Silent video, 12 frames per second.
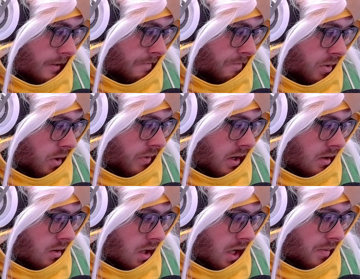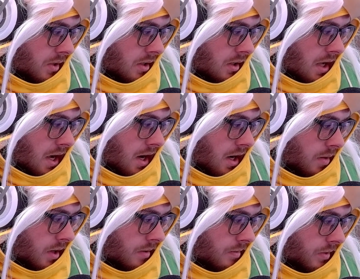The fentanyl claim is just a lie
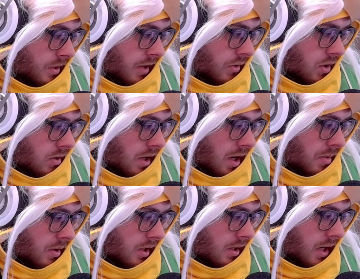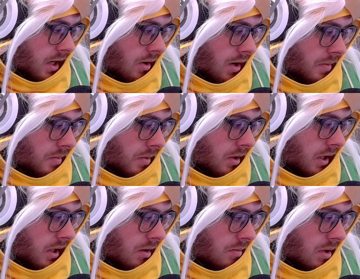anyway. It's not even true. 9.6 nanograms per
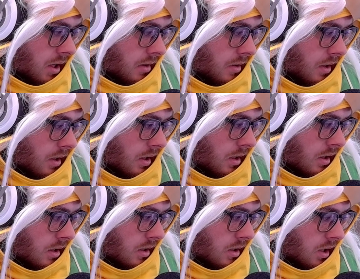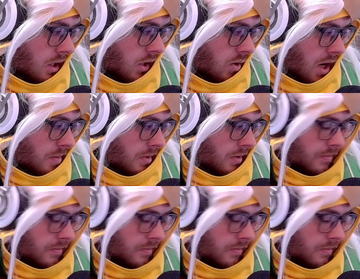liter of blood. Incredible.